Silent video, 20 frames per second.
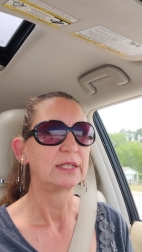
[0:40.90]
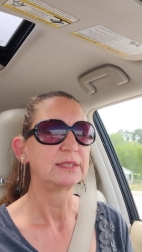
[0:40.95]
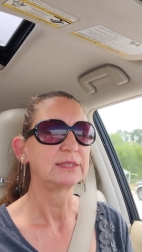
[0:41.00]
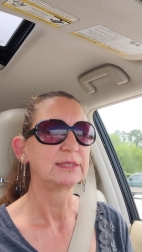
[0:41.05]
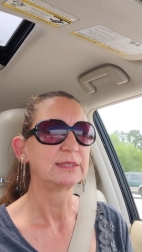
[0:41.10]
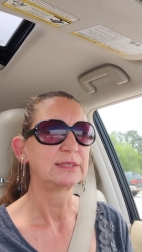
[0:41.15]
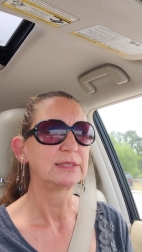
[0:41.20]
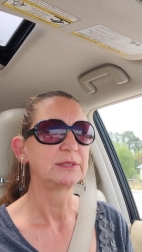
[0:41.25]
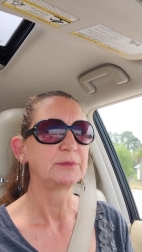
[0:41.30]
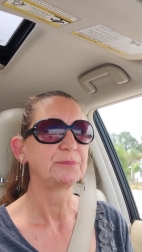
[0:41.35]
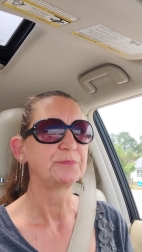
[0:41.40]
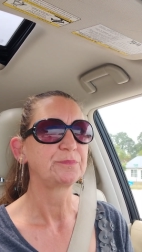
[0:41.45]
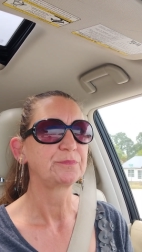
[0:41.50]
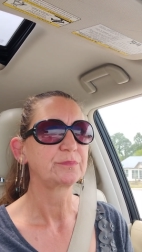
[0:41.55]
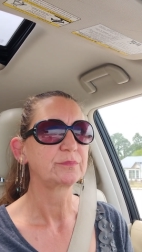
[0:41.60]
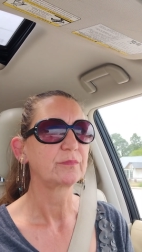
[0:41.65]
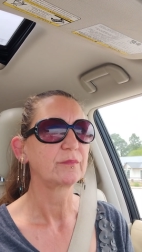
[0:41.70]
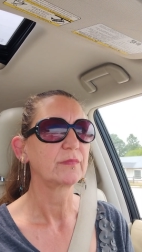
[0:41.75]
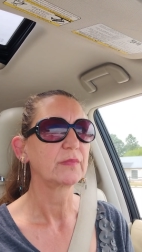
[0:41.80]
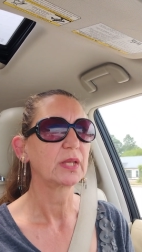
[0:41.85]

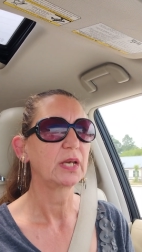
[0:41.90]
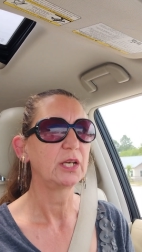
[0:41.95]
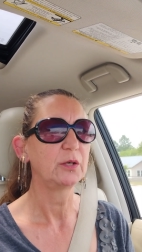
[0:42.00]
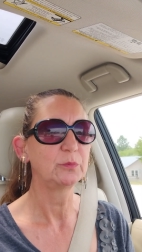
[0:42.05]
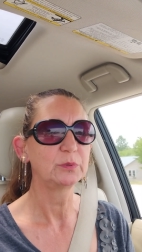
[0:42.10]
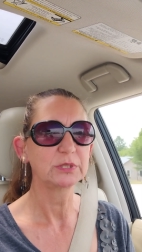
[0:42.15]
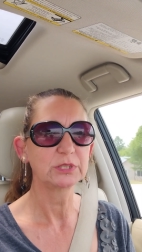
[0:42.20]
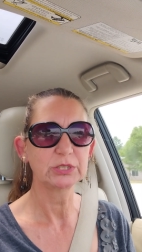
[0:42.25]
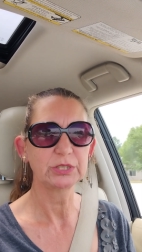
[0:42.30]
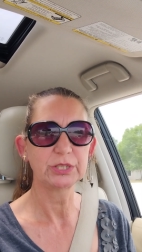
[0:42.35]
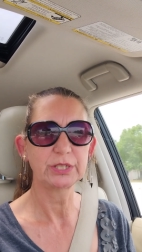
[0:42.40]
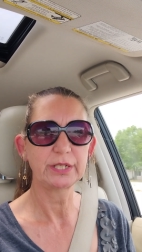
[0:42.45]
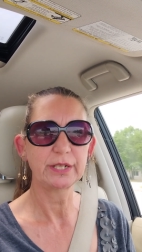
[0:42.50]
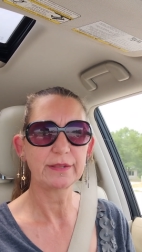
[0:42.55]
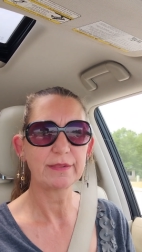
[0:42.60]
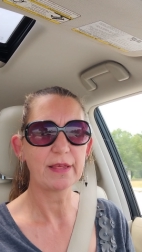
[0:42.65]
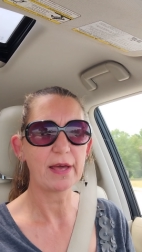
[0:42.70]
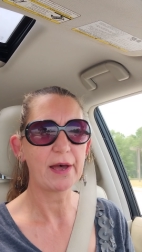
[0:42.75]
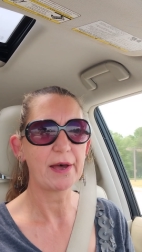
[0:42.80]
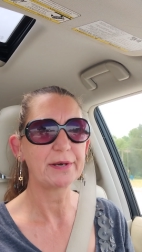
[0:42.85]
Um, he was good
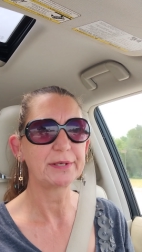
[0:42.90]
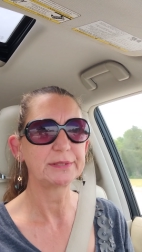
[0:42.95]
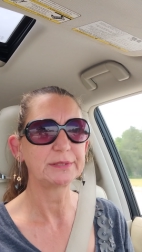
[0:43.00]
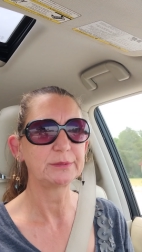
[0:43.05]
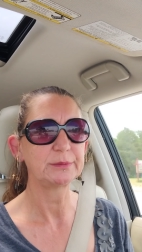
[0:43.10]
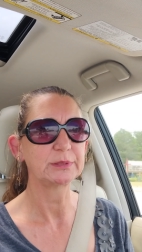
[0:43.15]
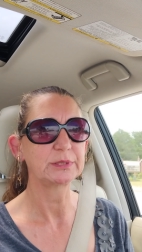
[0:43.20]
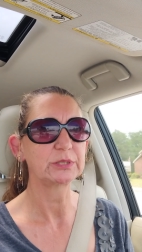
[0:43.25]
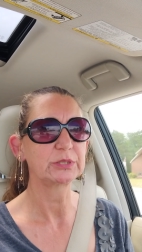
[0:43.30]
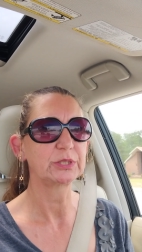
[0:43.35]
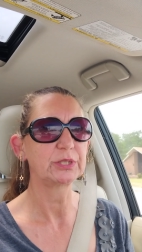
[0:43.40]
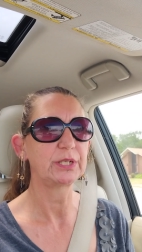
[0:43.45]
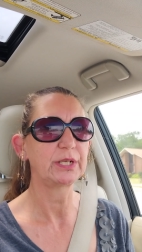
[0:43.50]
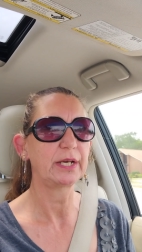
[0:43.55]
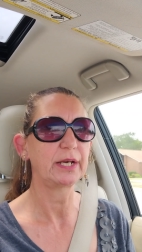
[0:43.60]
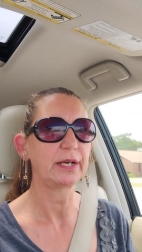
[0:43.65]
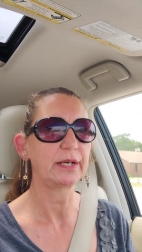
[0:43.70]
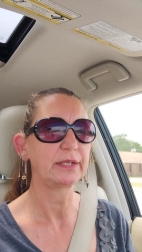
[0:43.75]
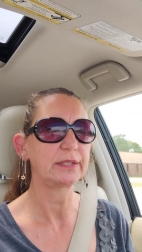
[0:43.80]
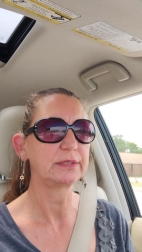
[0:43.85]
at that. He was good
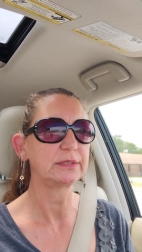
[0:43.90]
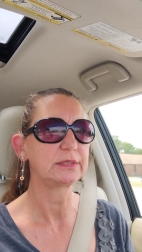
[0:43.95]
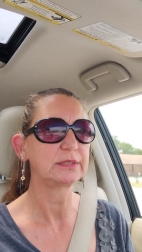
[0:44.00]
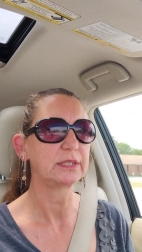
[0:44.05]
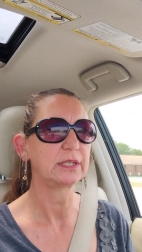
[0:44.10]
at,